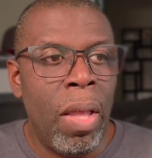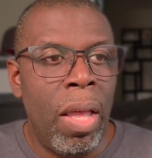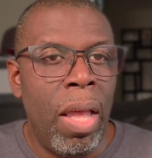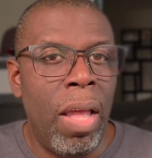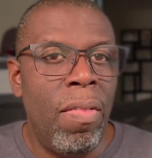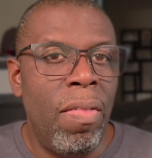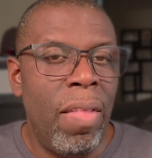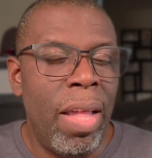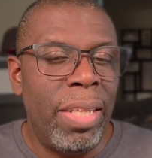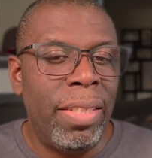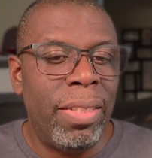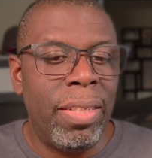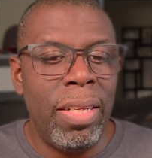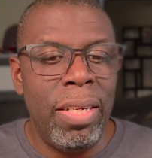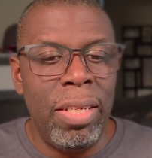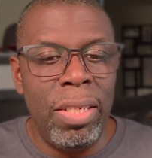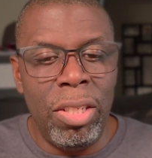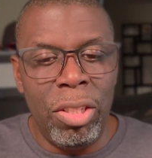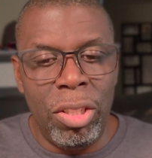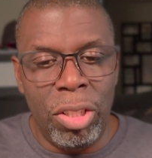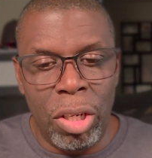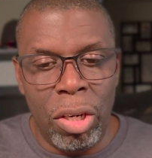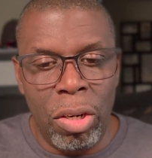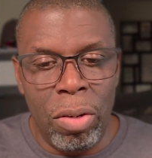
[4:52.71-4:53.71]
And that's going to
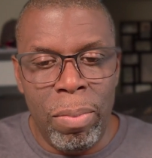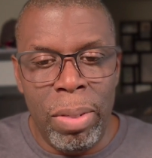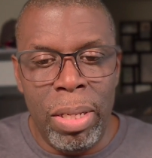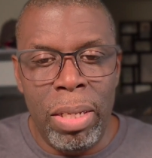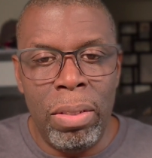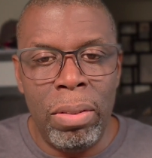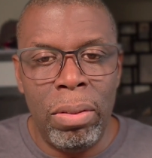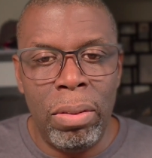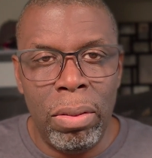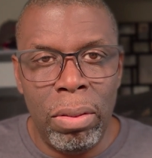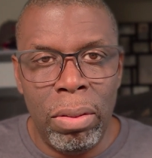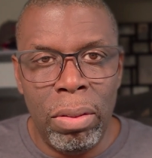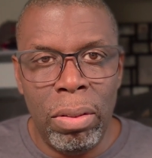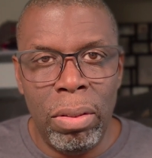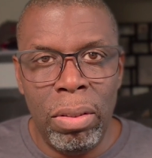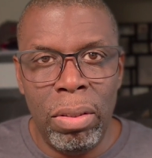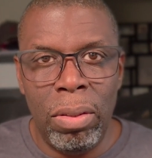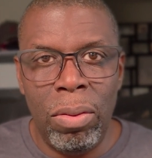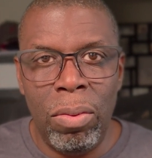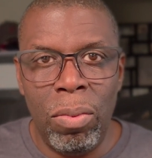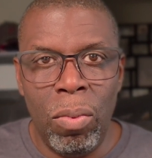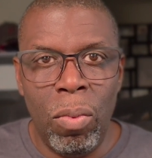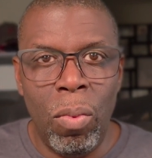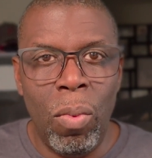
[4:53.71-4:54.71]
determine
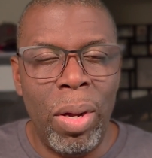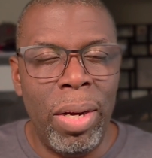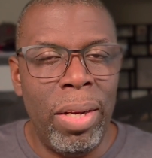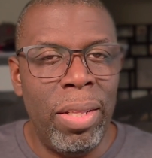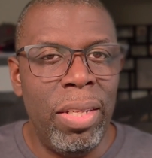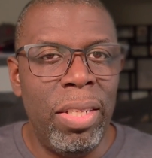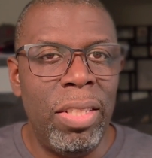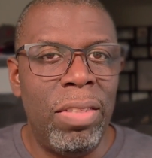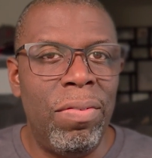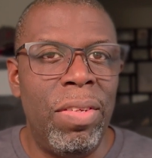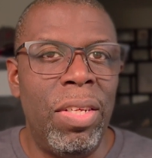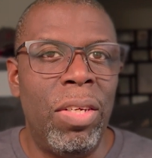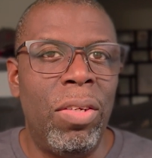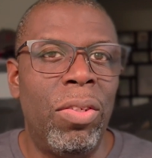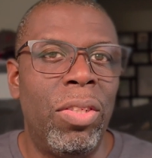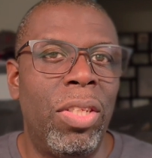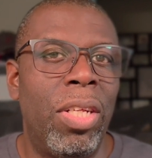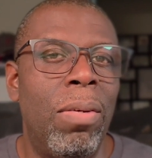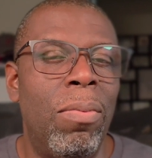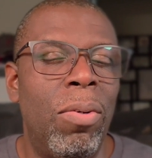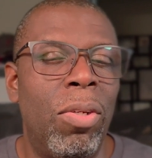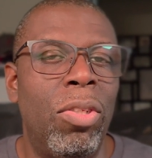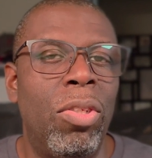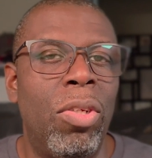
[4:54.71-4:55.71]
one of these vehicles
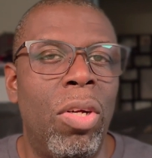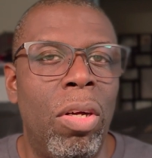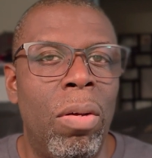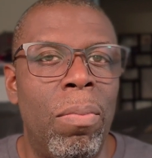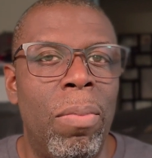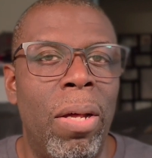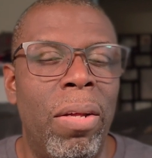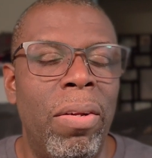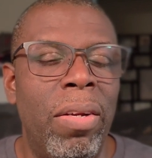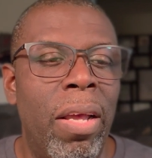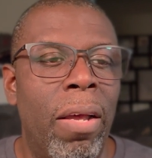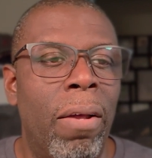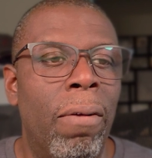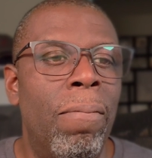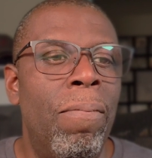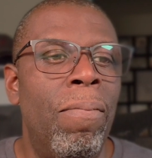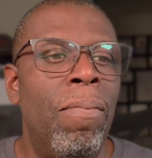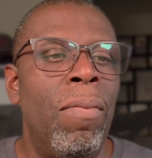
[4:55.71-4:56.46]
that I'm going to talk about. Now,